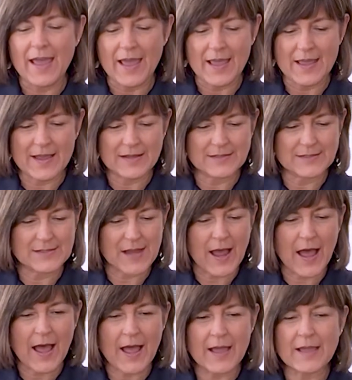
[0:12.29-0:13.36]
and
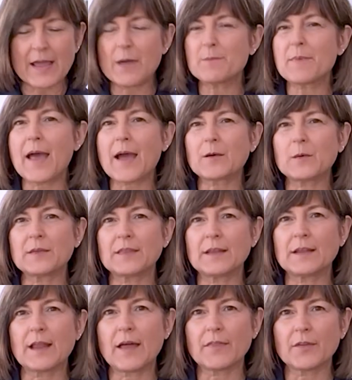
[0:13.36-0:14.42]
I am back with
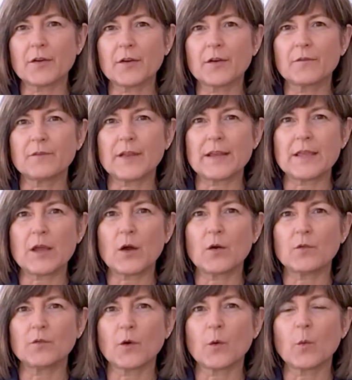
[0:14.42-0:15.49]
another
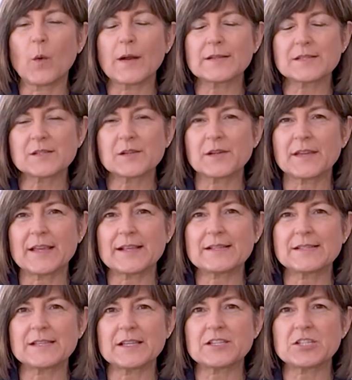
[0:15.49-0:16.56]
video for What's Cooking
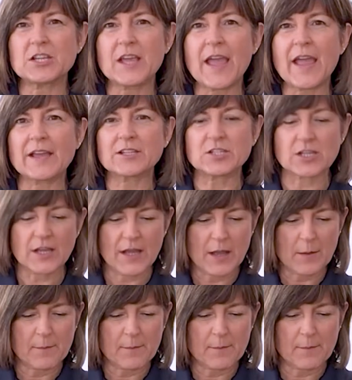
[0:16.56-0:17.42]
CGH.